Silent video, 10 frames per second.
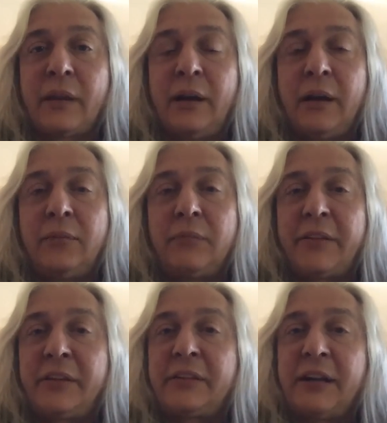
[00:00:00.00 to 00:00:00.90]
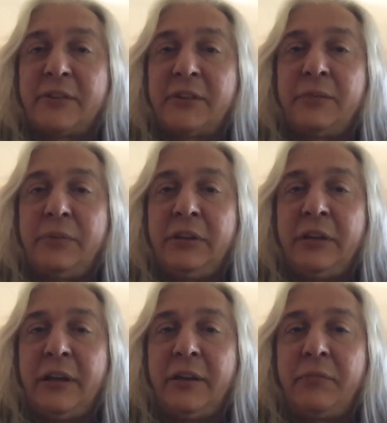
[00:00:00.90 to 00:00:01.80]
Um, I think that's going to
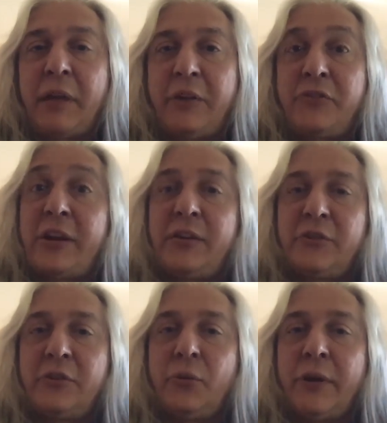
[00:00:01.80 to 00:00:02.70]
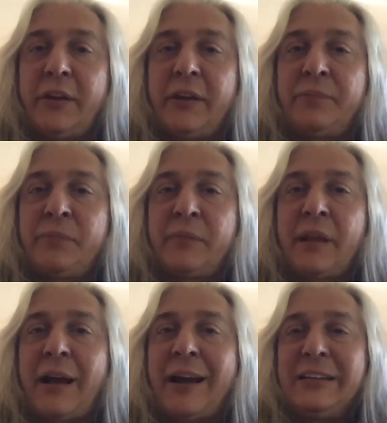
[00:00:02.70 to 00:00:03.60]
be a, a change in the way that
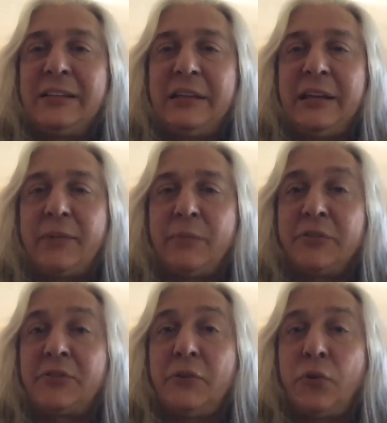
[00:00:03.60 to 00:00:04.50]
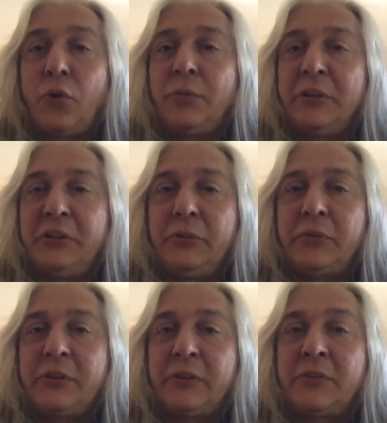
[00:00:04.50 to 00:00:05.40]
IT admins normally do
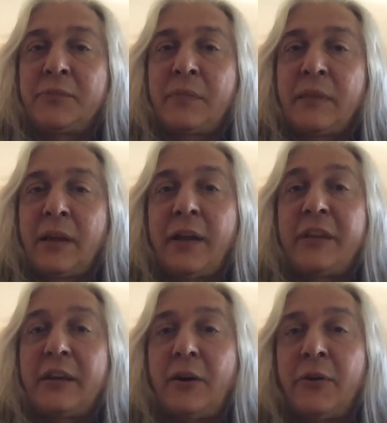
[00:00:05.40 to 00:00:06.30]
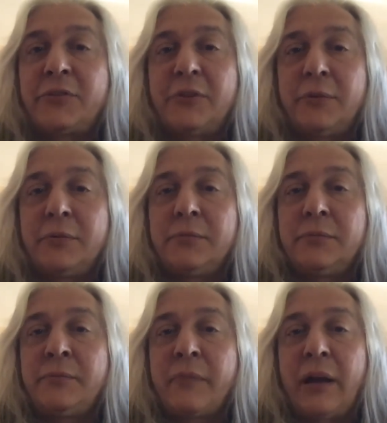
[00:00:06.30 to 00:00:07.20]
things. I think also
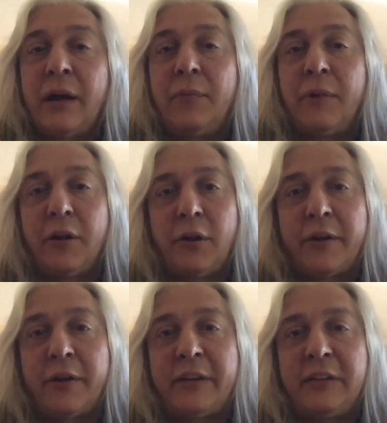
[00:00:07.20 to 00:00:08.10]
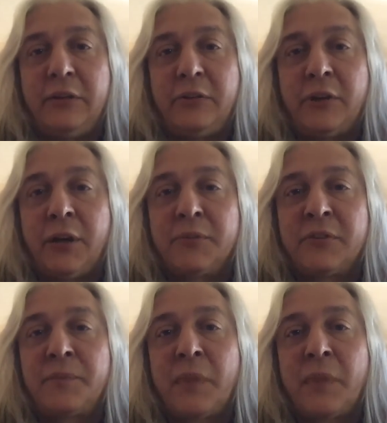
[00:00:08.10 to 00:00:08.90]
um, a lot of IT shops